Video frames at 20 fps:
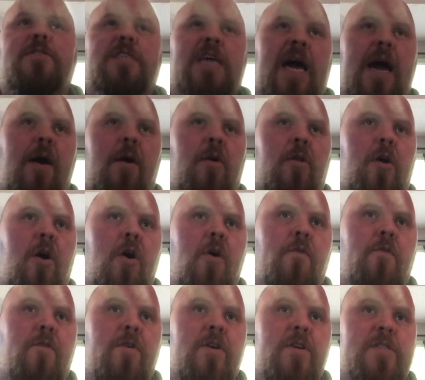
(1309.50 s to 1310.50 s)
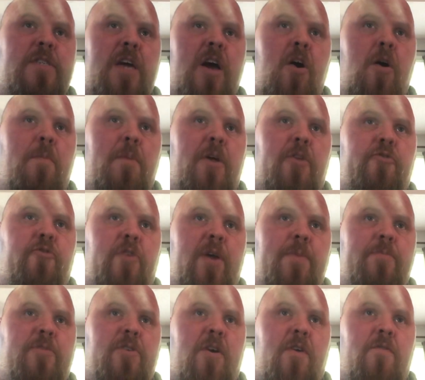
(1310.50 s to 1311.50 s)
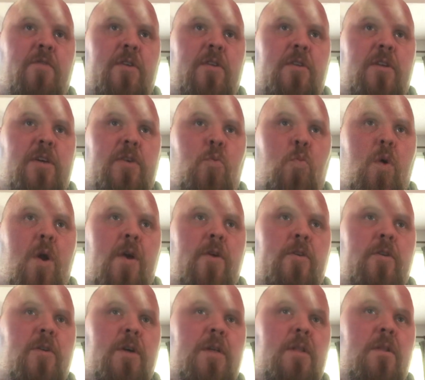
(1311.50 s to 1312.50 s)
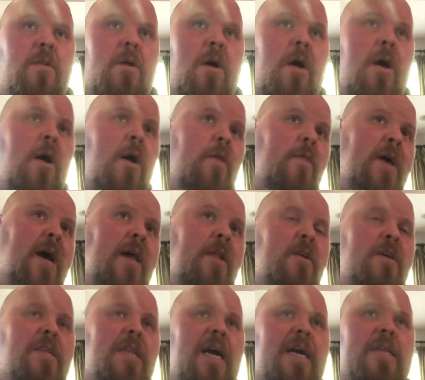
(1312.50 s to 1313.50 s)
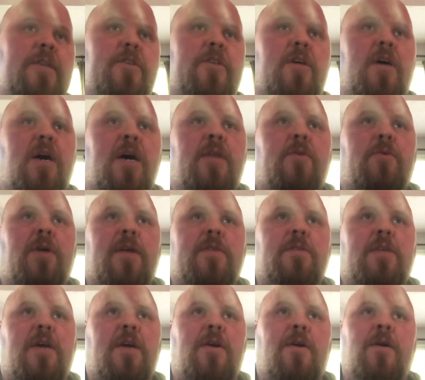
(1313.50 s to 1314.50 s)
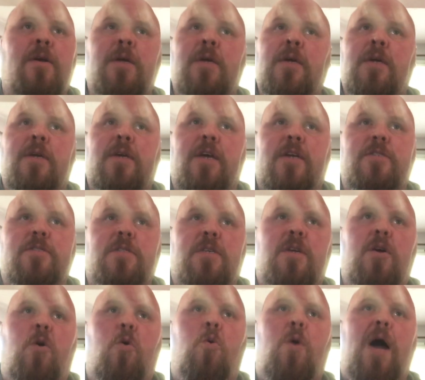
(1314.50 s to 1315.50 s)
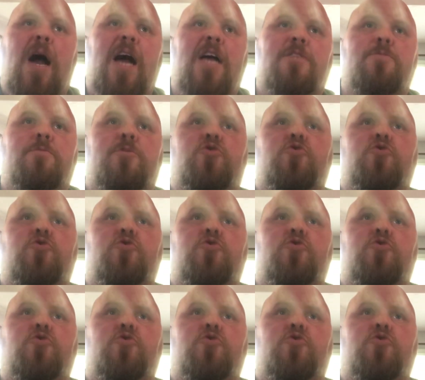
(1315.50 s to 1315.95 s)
towel over his helmet, draped over it, looking like a nun right there. Guess the old Heisman